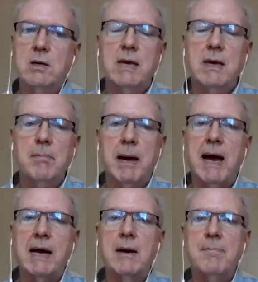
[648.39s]
looking
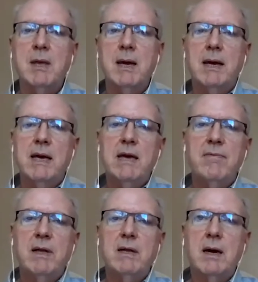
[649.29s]
back,
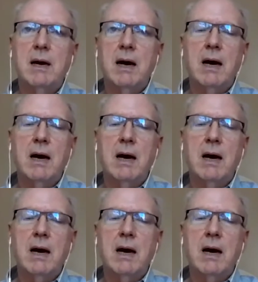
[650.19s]
even